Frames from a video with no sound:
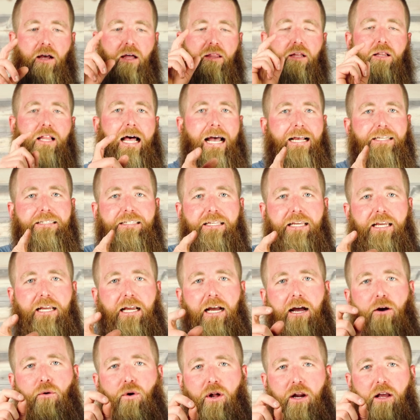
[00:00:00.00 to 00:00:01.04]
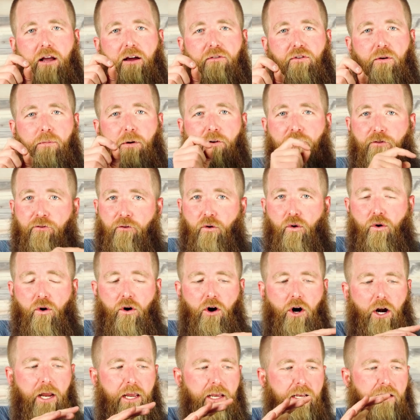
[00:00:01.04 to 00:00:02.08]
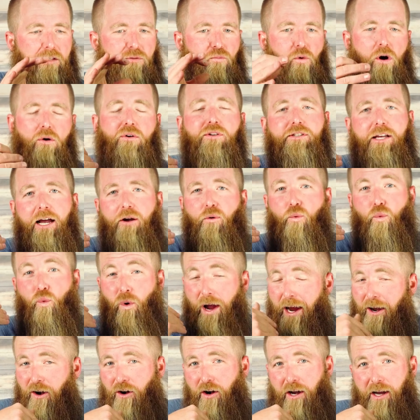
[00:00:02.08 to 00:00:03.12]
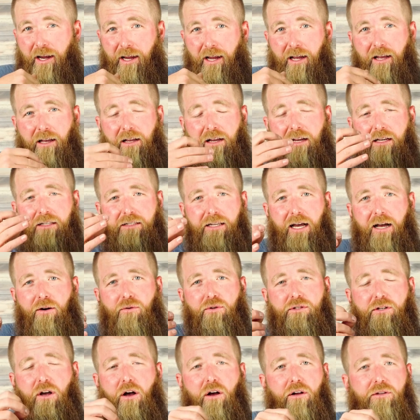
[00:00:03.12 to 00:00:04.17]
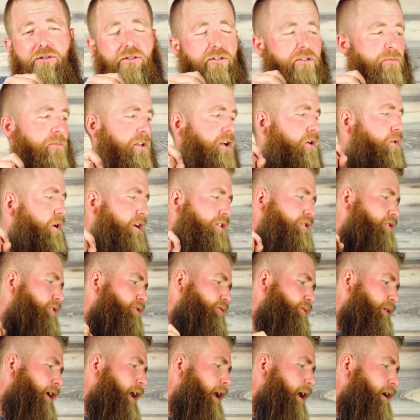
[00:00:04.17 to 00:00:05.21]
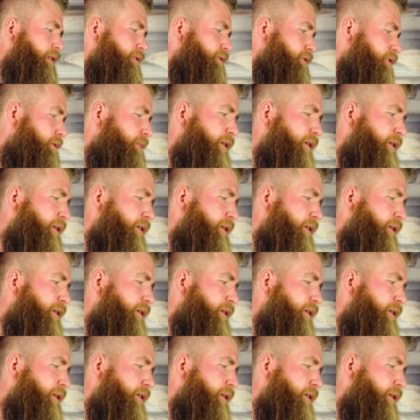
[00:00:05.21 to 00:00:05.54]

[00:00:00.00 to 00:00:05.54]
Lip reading: Now, the last thing I want to cover before is what was I wearing, because that was also some of the questions we had. So